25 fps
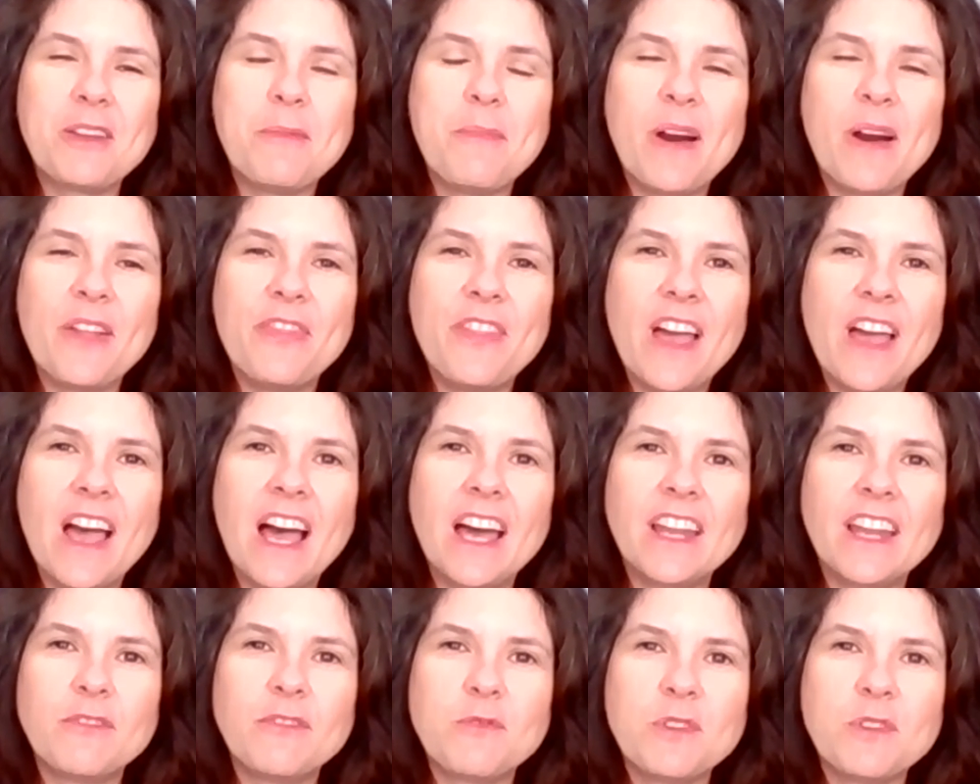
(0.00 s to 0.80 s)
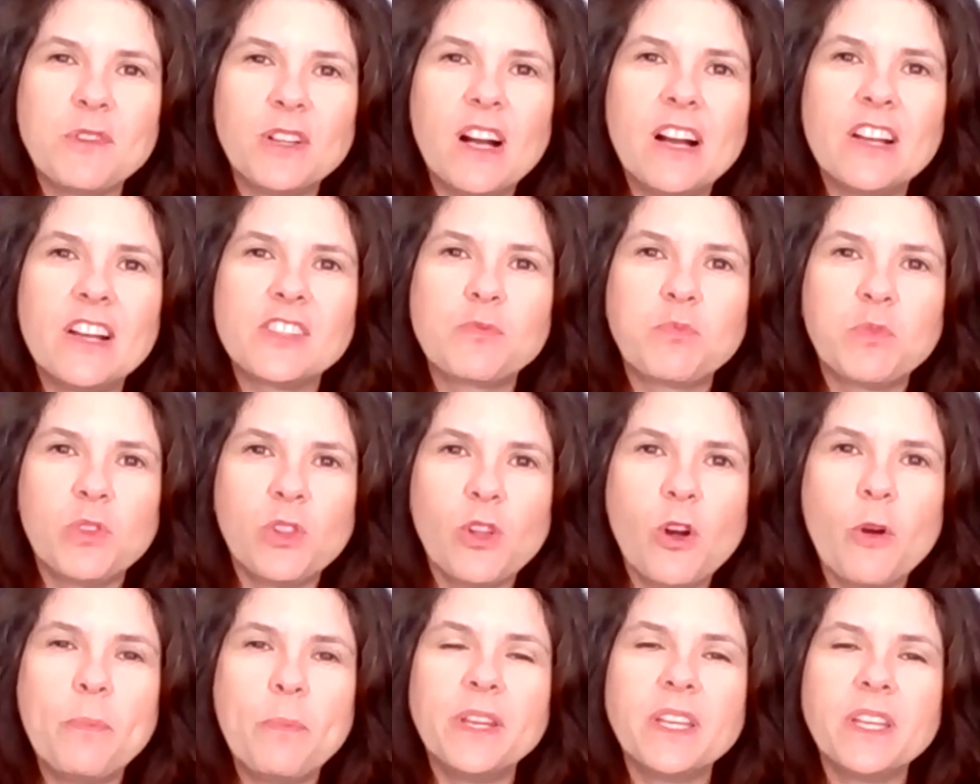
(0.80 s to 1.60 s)
think about that and realize
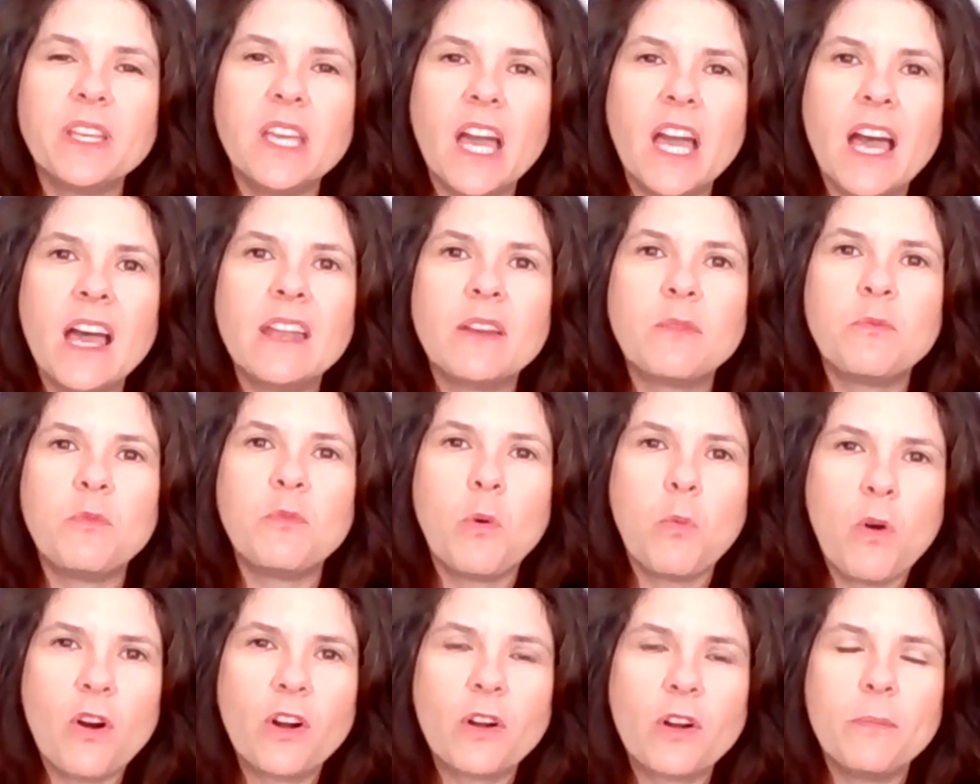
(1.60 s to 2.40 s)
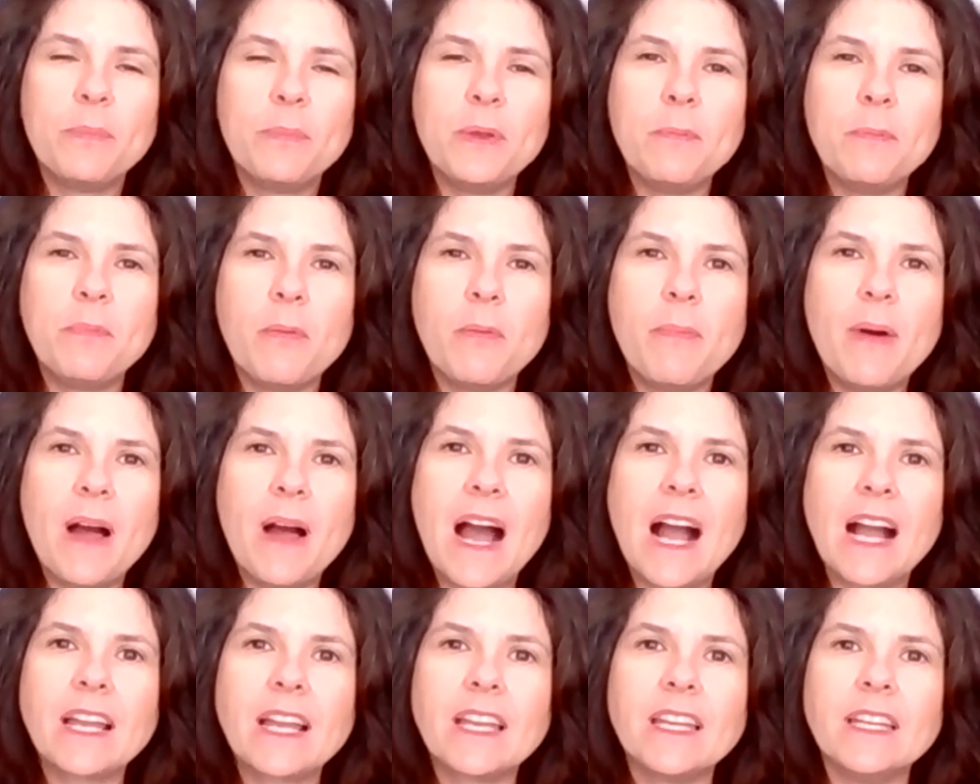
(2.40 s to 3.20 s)
we'll open again and we'll welcome people
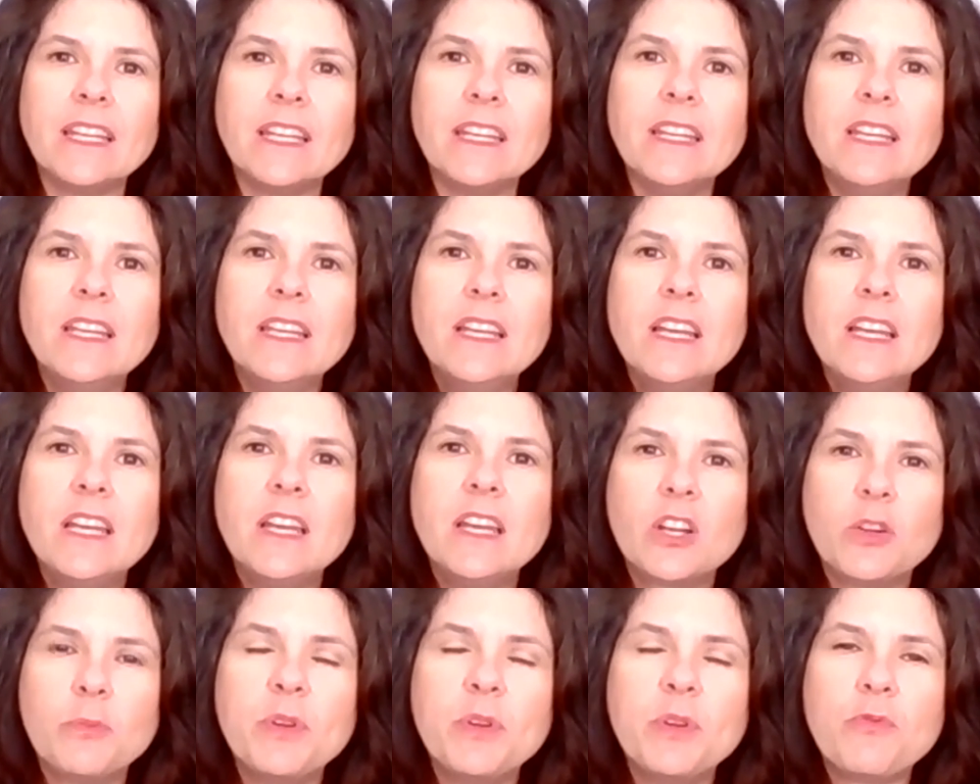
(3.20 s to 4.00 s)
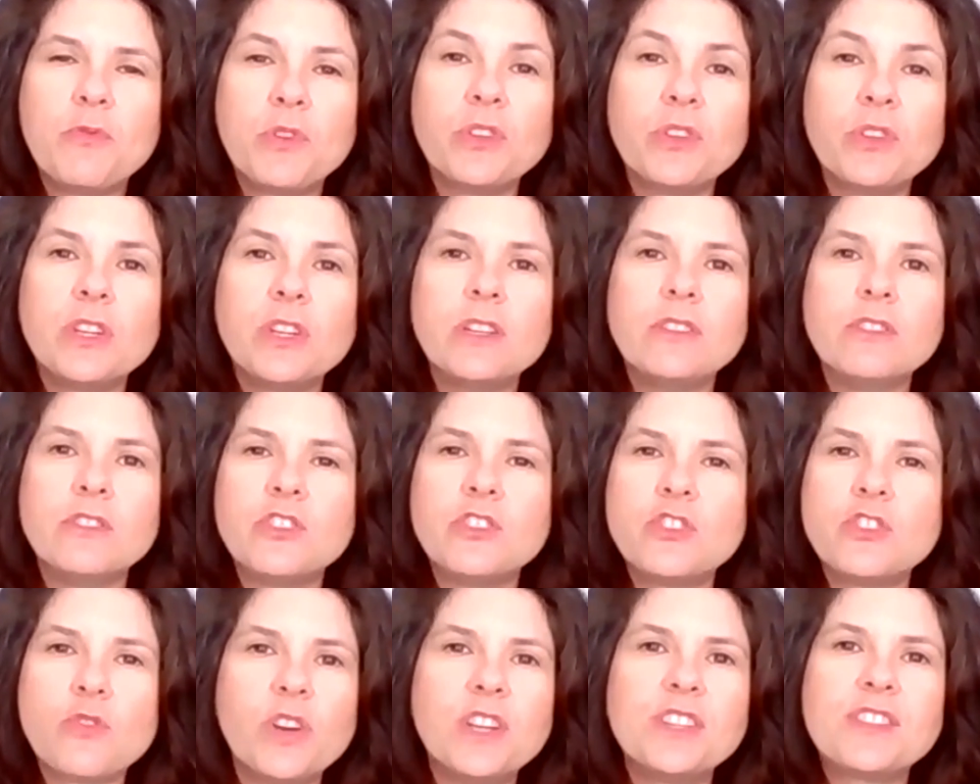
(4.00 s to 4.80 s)
back, and it'll be a really
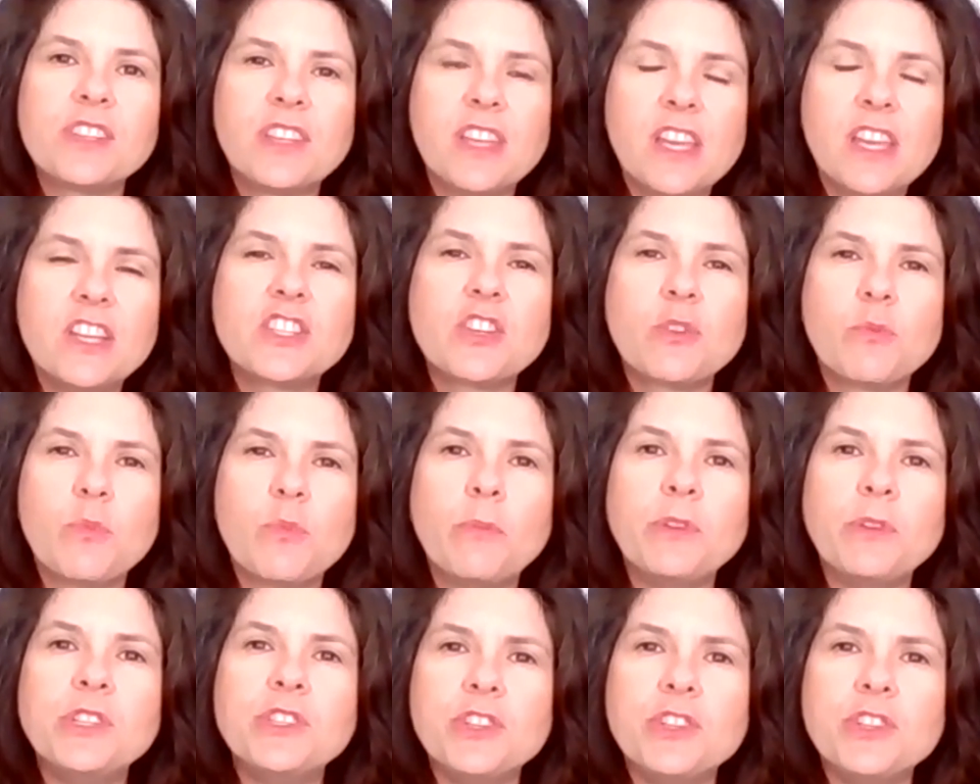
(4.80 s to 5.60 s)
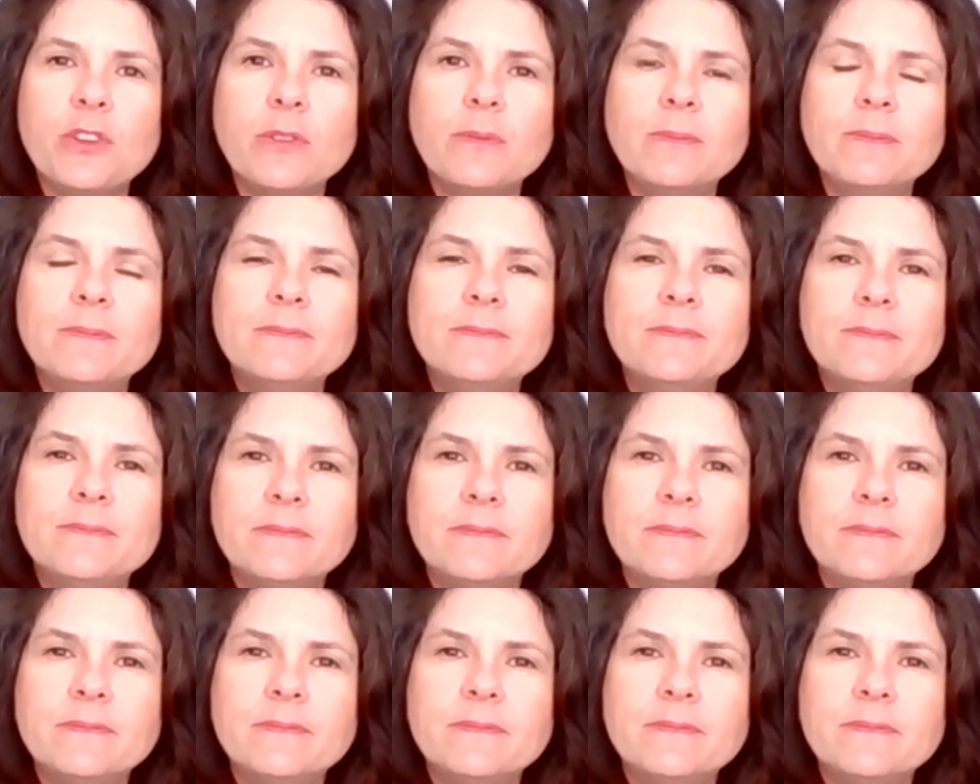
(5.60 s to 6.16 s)
joyous occasion when we do.